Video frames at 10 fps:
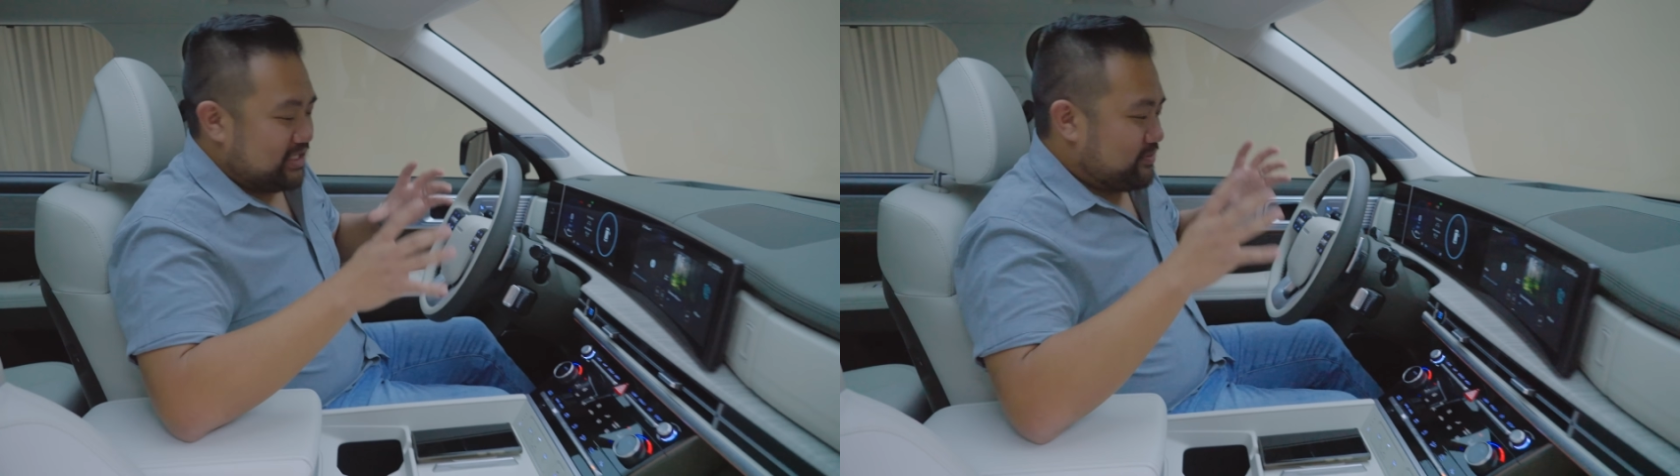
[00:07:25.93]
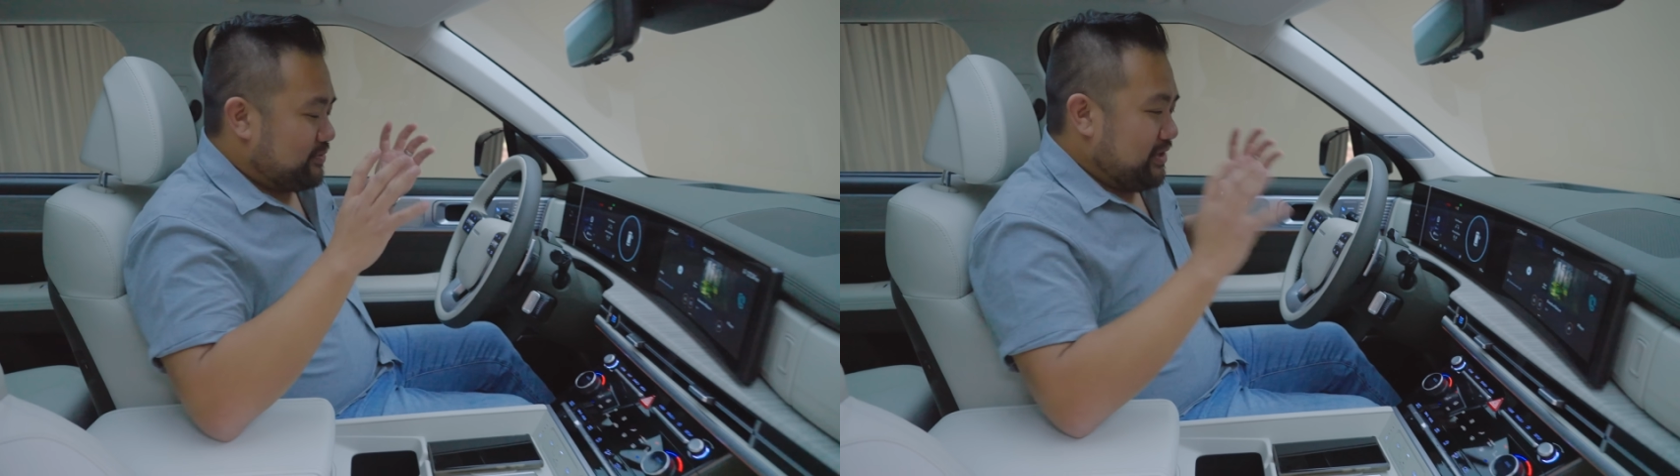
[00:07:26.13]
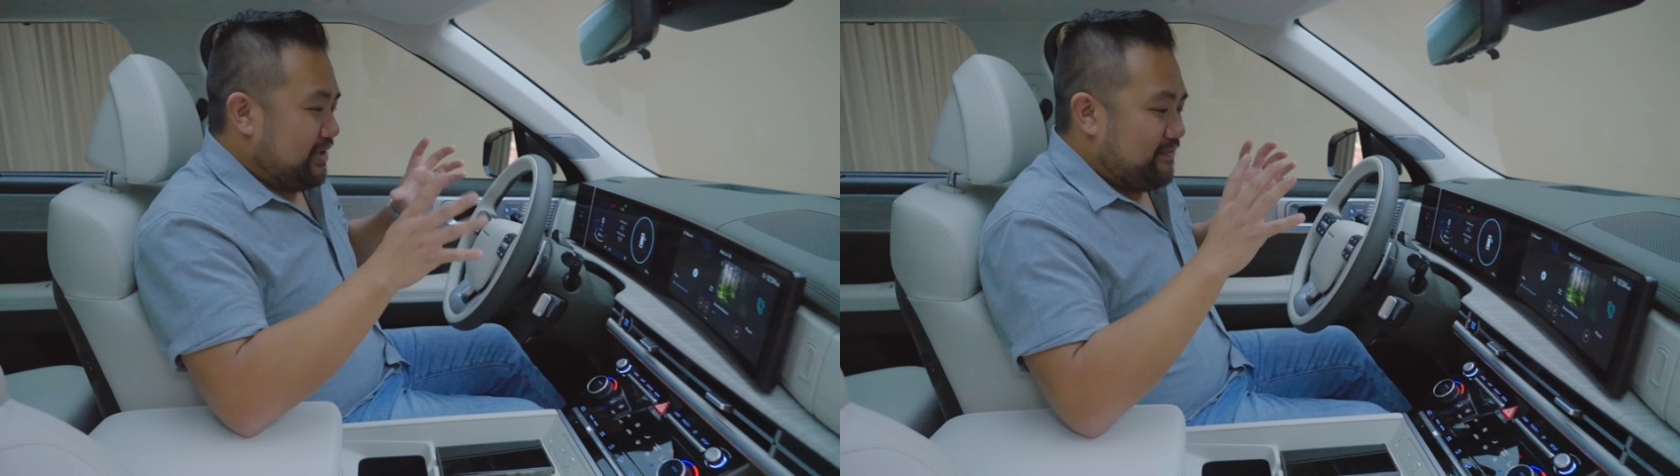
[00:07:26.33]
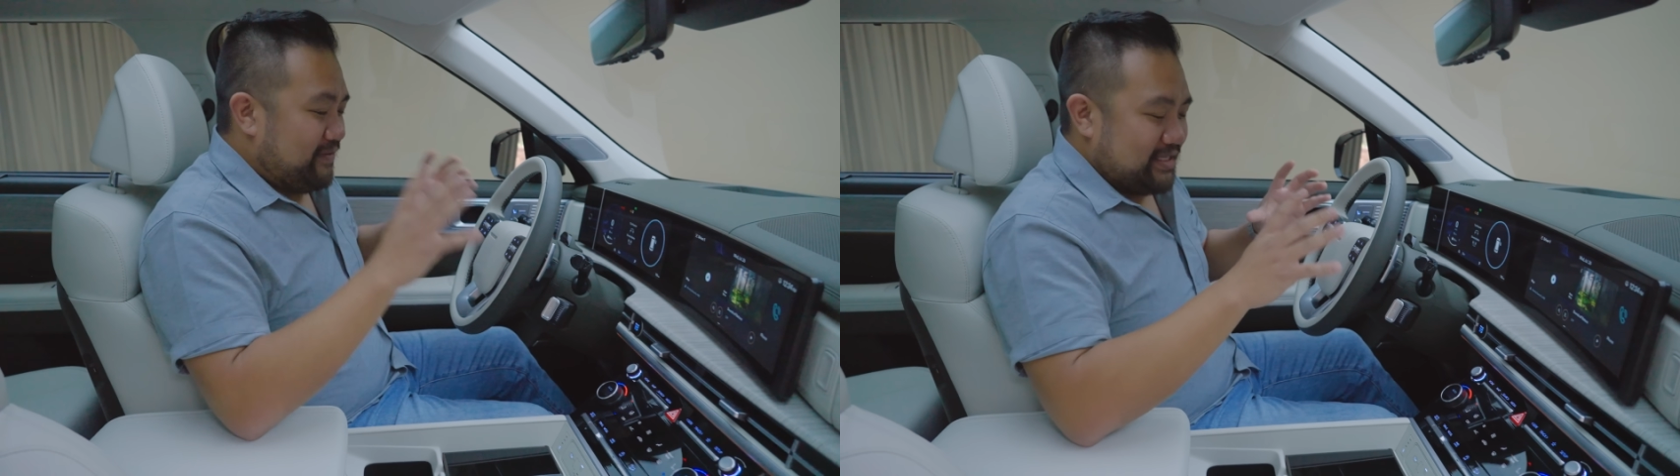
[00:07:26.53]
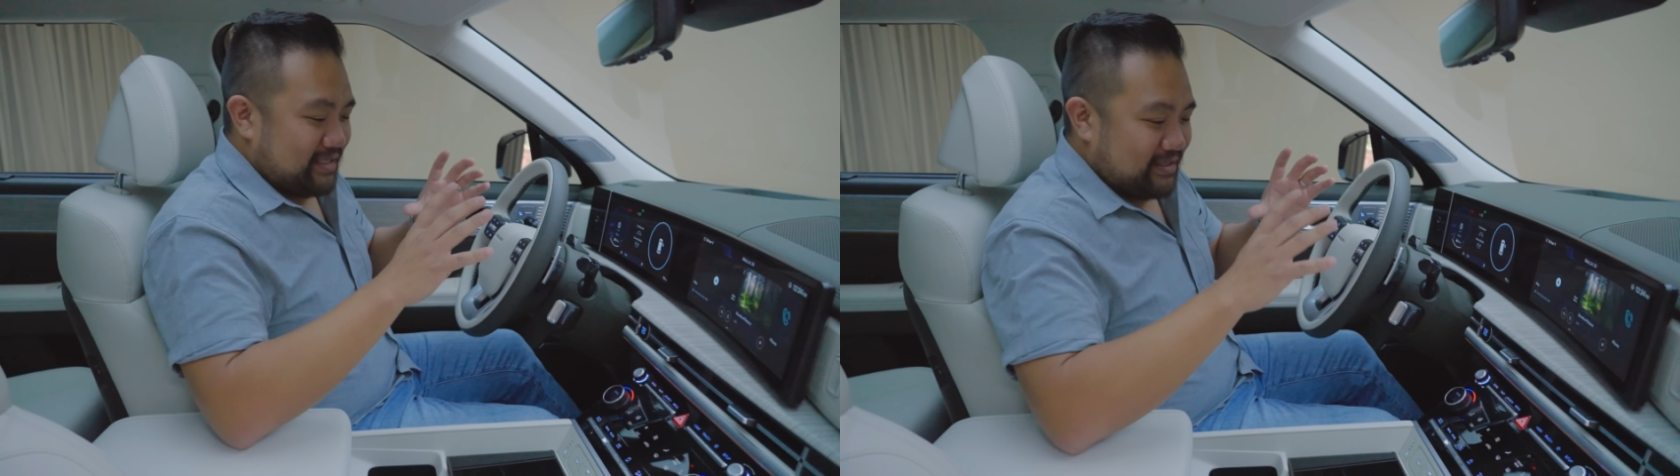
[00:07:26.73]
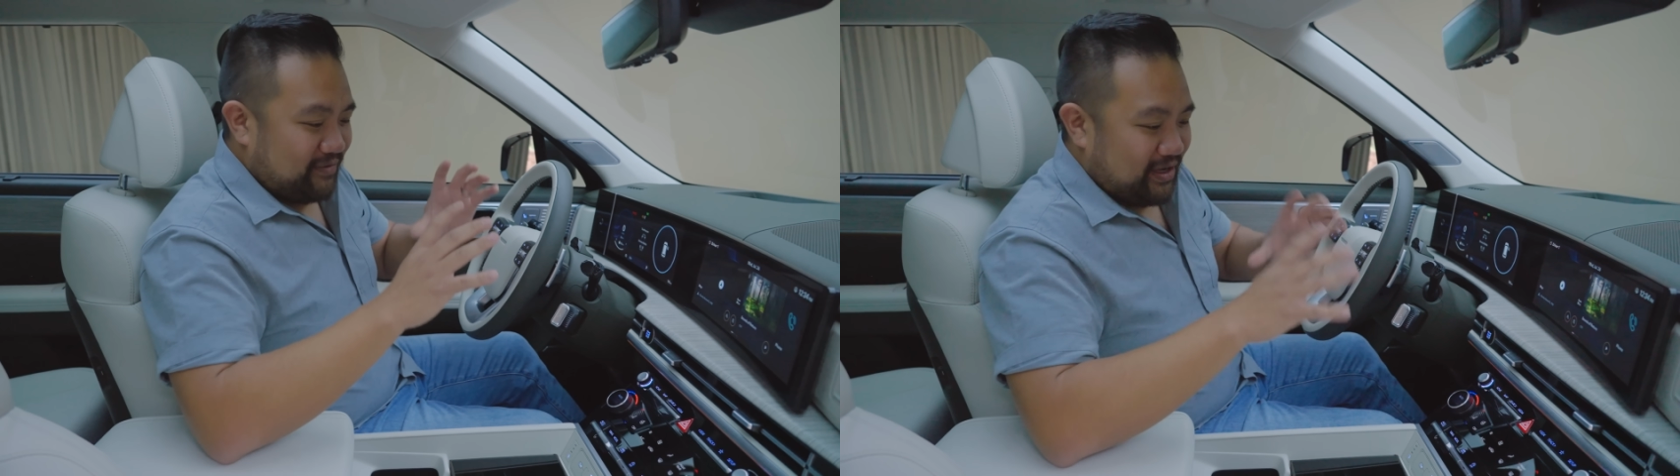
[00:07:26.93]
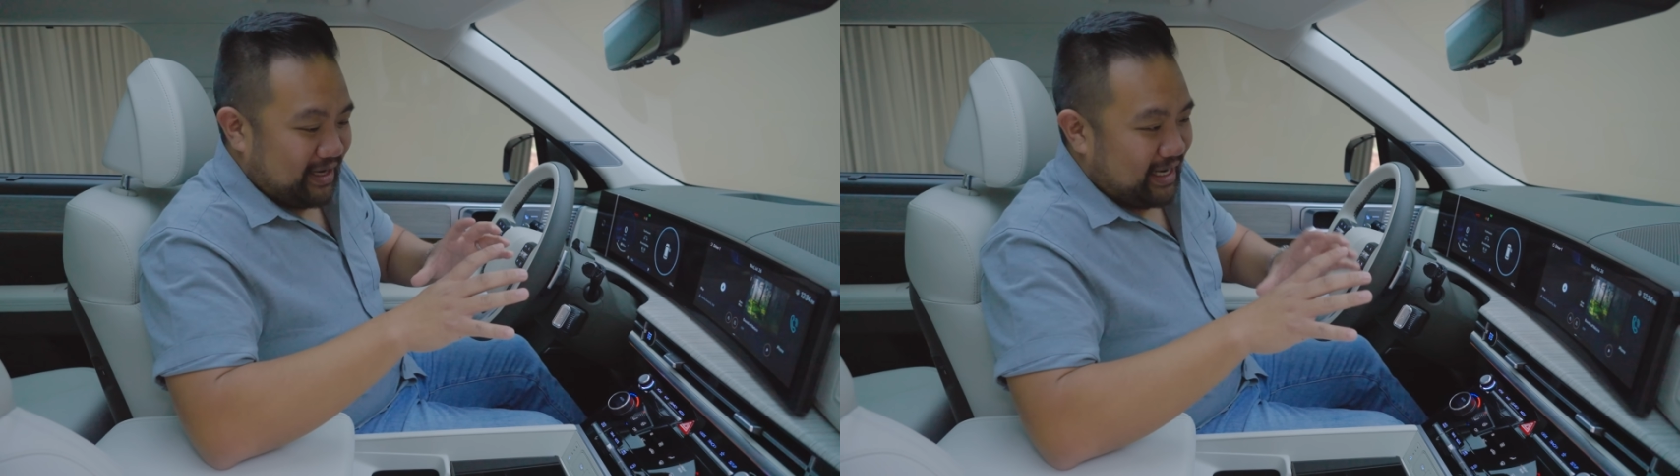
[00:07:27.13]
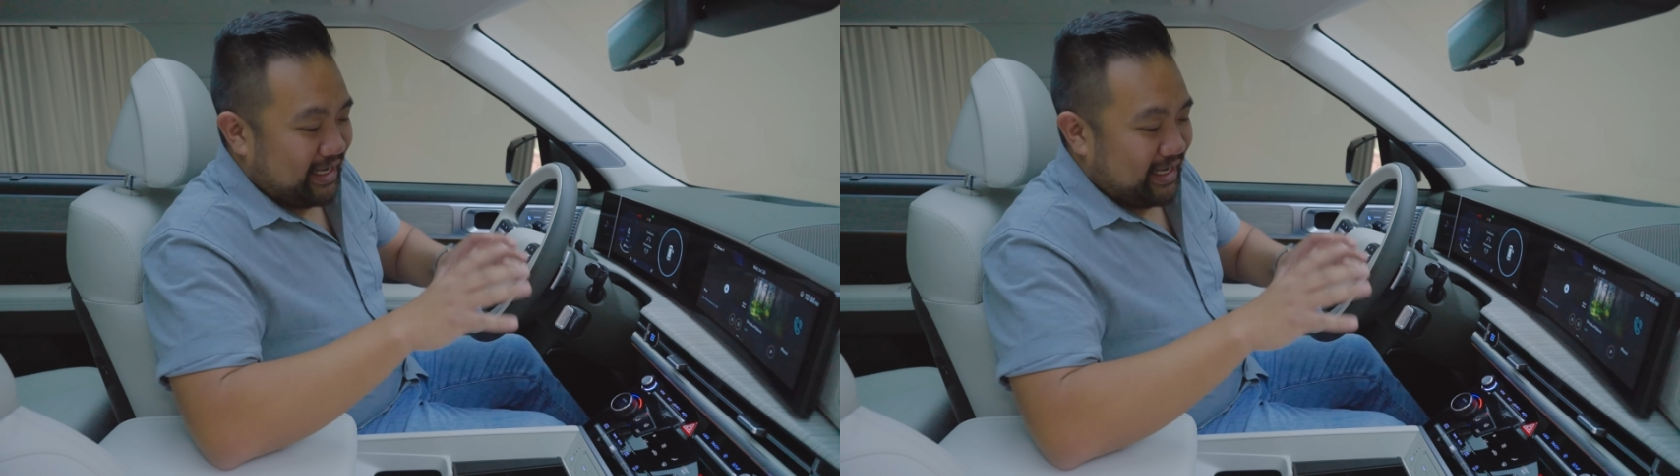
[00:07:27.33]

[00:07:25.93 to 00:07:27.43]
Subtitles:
just really fits this very